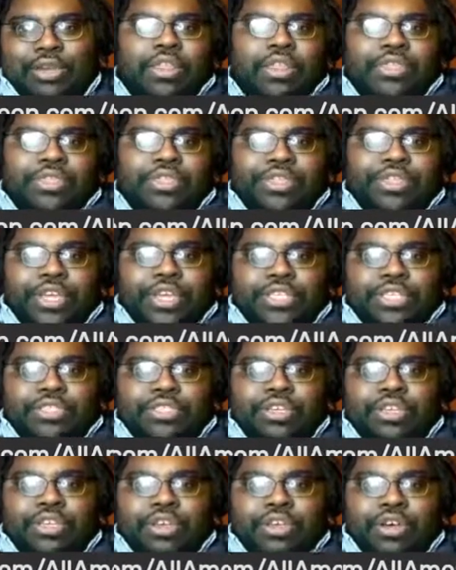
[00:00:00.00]
This
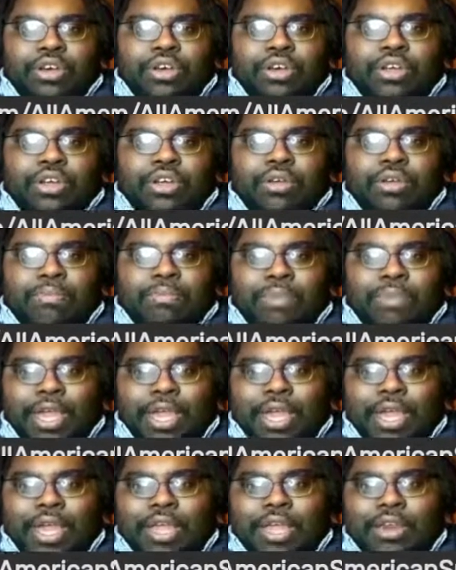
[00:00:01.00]
young
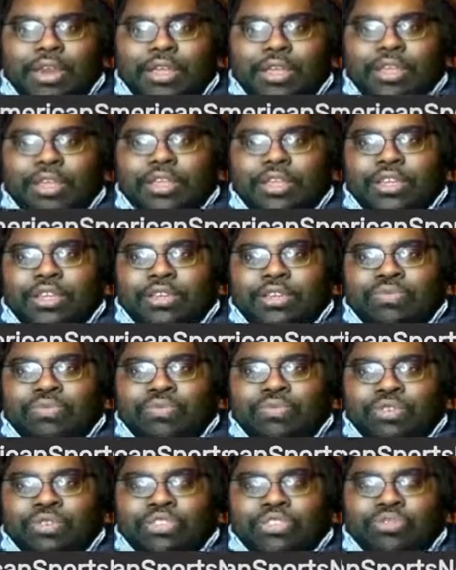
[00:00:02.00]
man
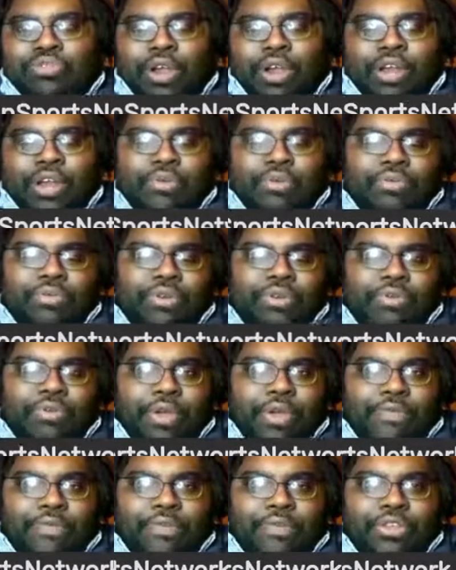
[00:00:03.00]
was trying to run away
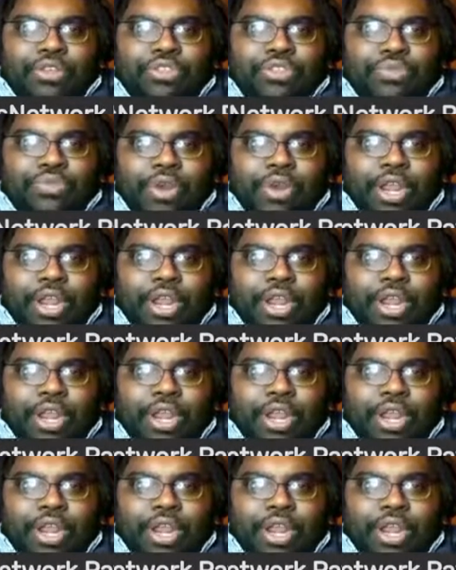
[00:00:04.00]
from the threat.